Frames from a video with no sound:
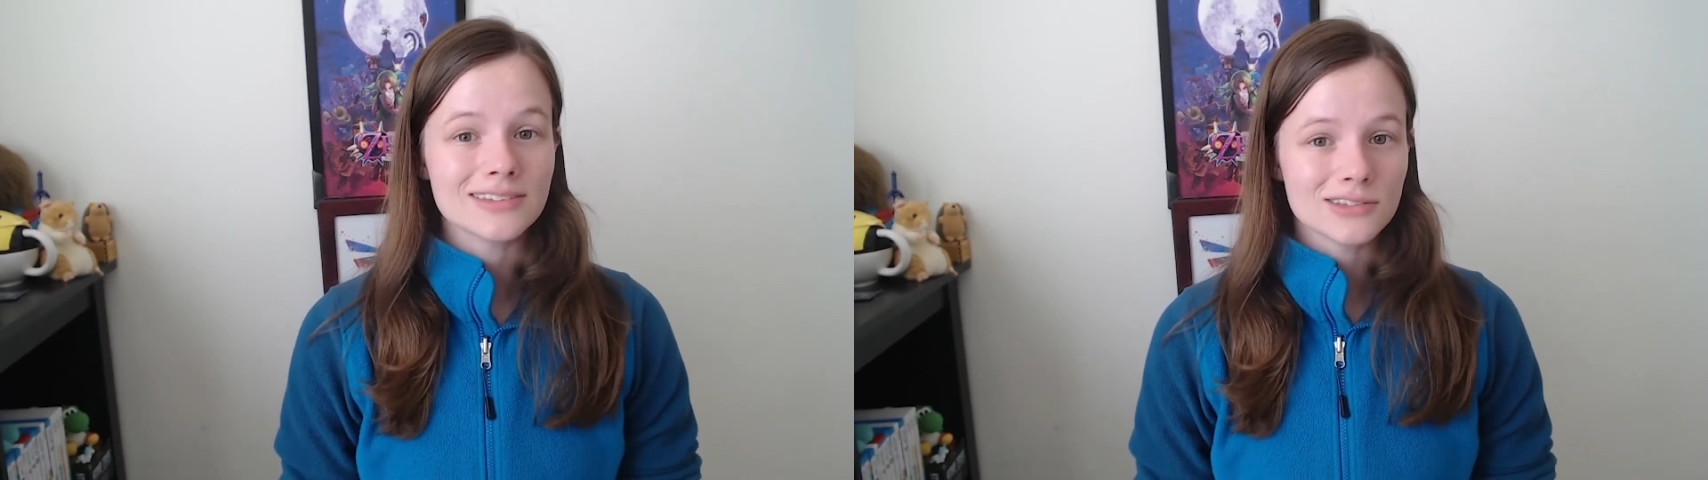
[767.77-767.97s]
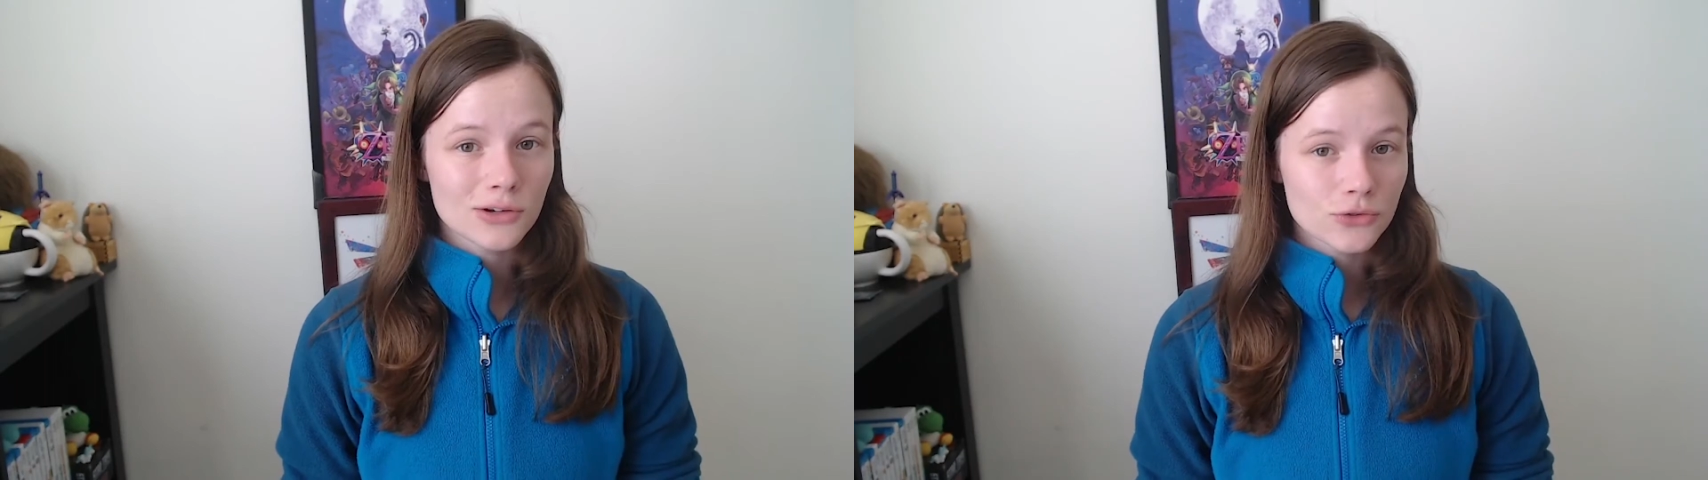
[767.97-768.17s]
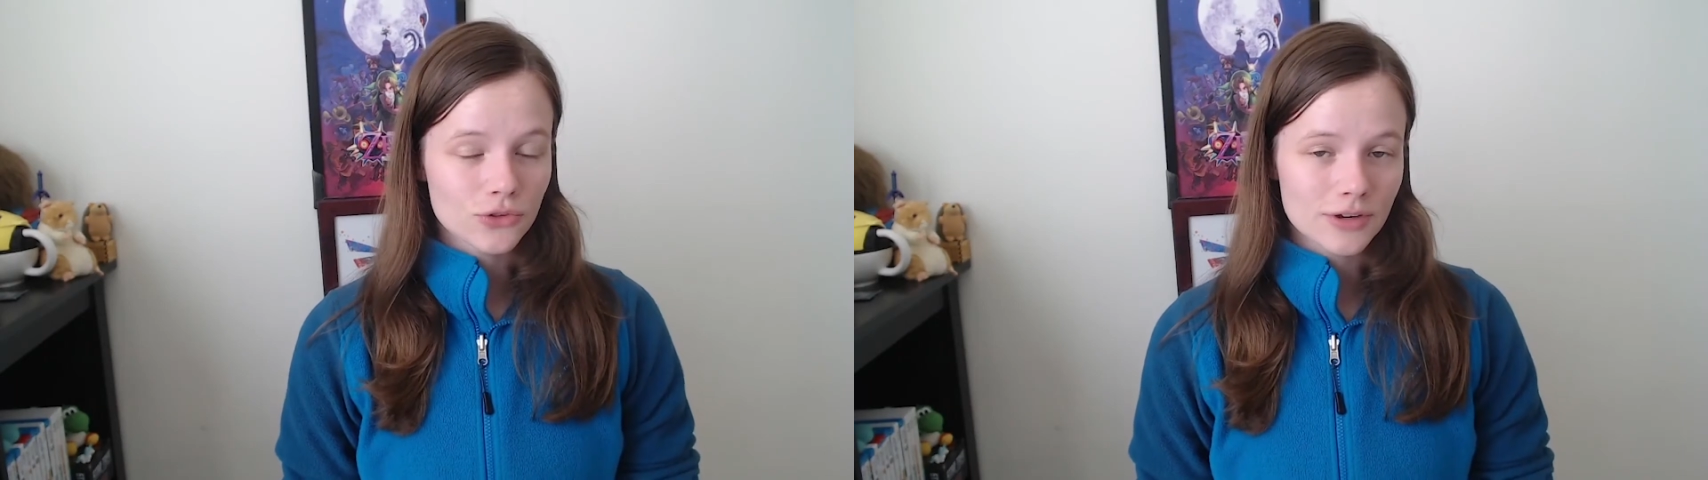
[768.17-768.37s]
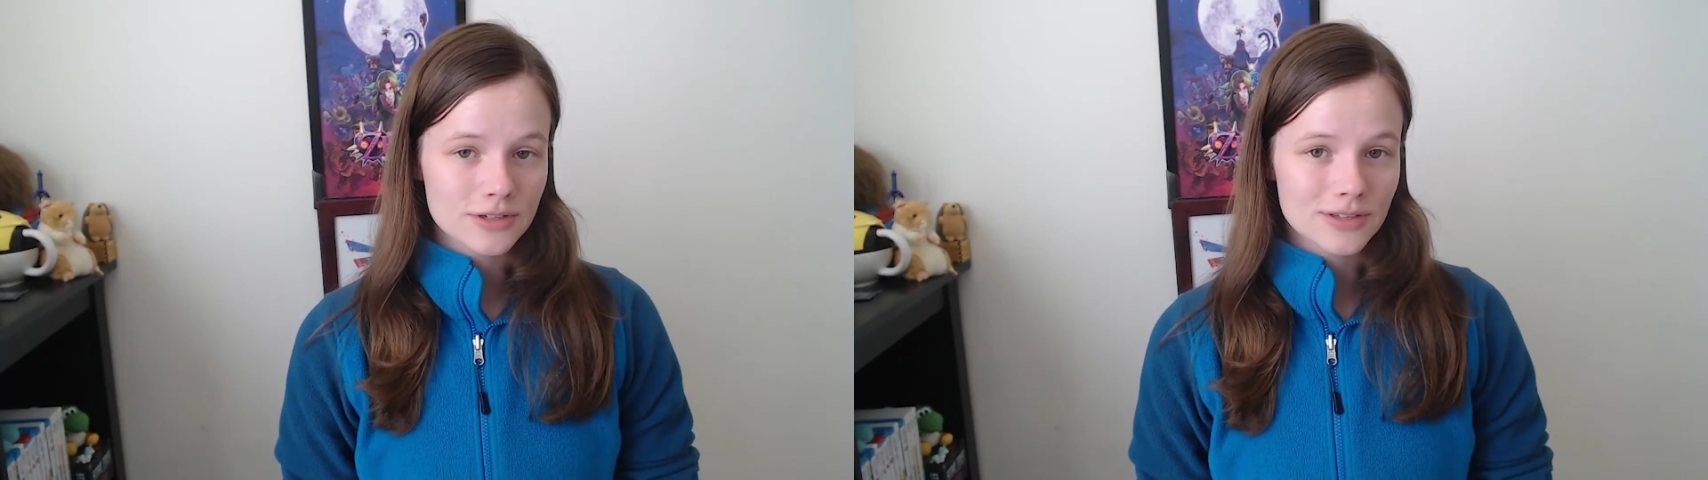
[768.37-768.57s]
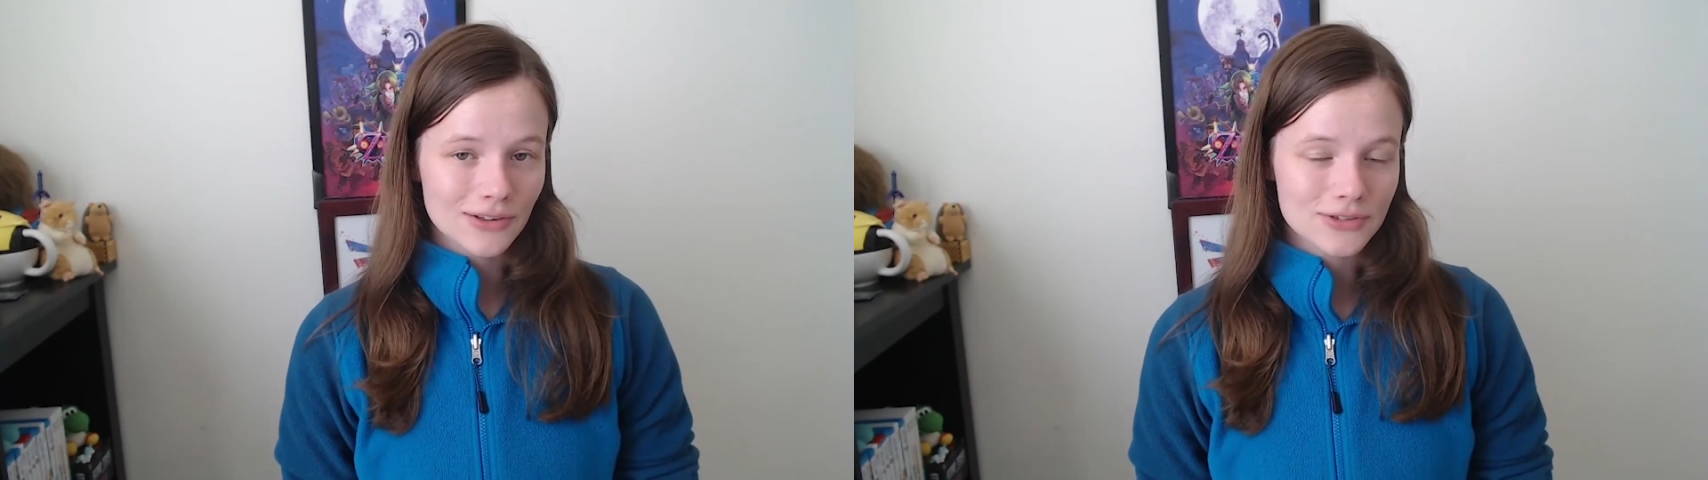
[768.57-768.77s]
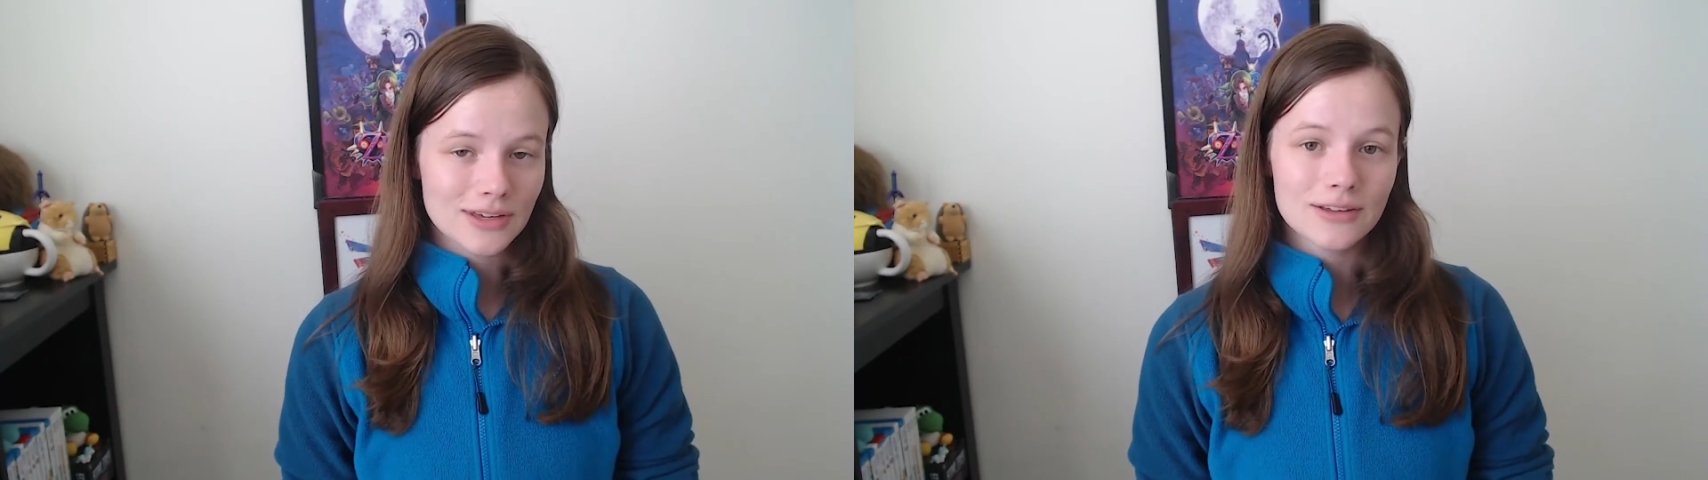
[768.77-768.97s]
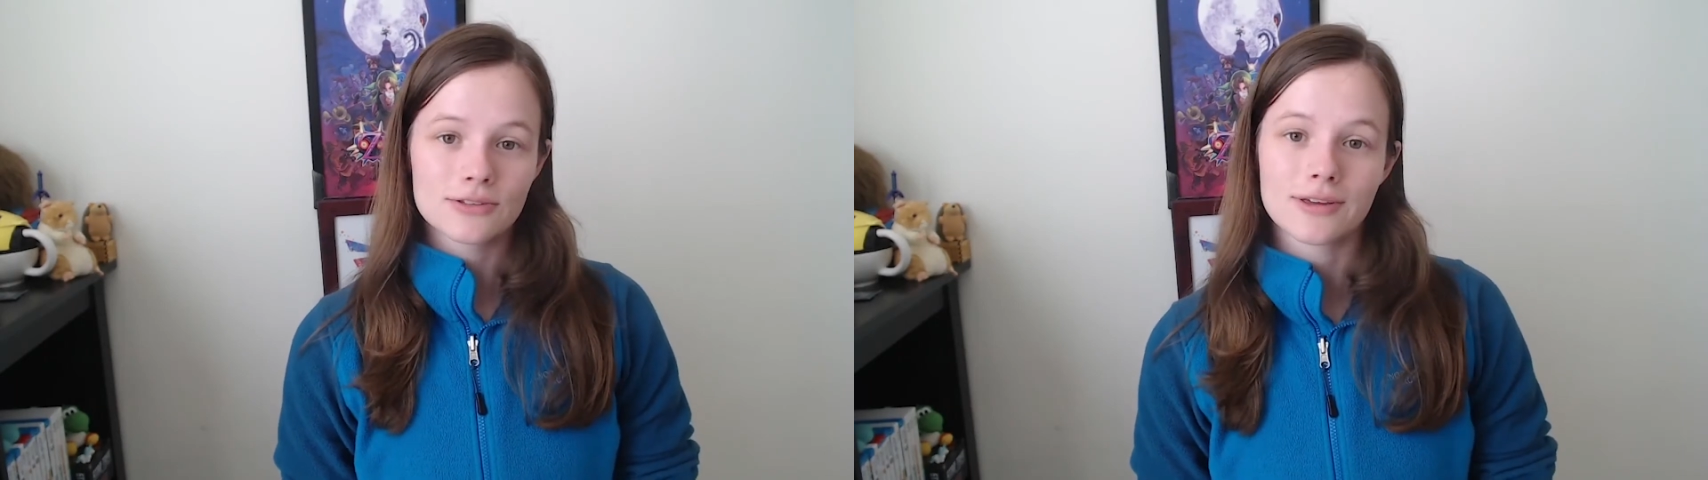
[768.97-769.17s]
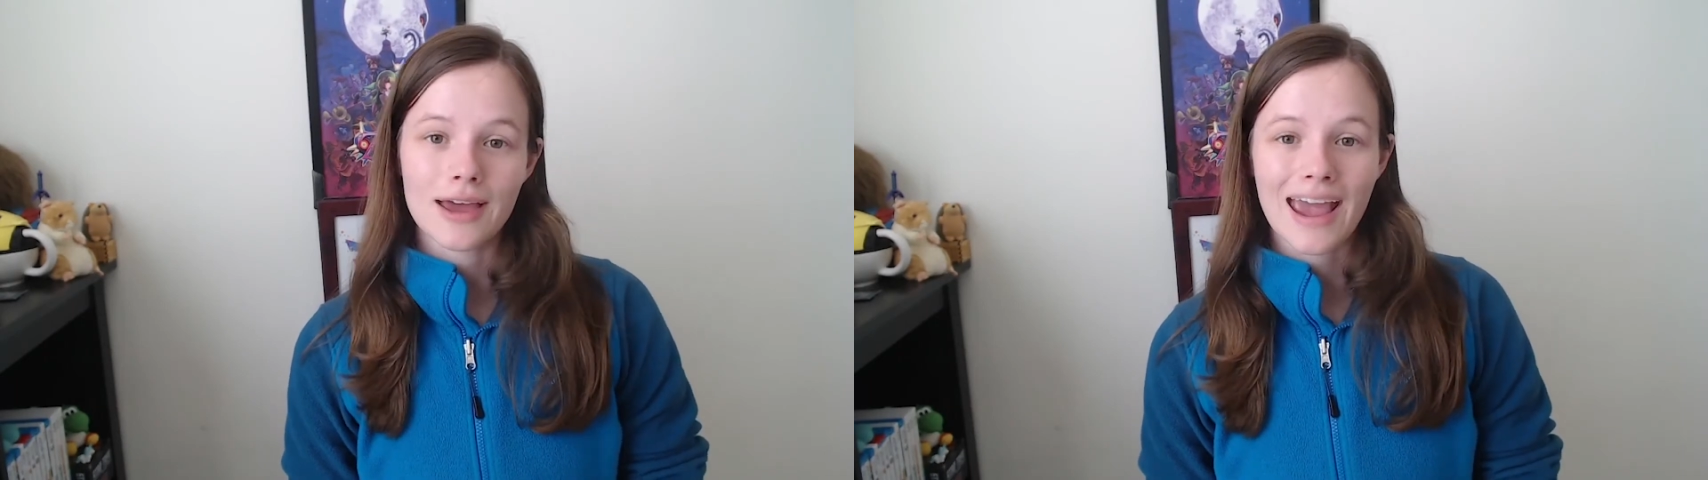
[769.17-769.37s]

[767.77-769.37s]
0 degrees Celsius,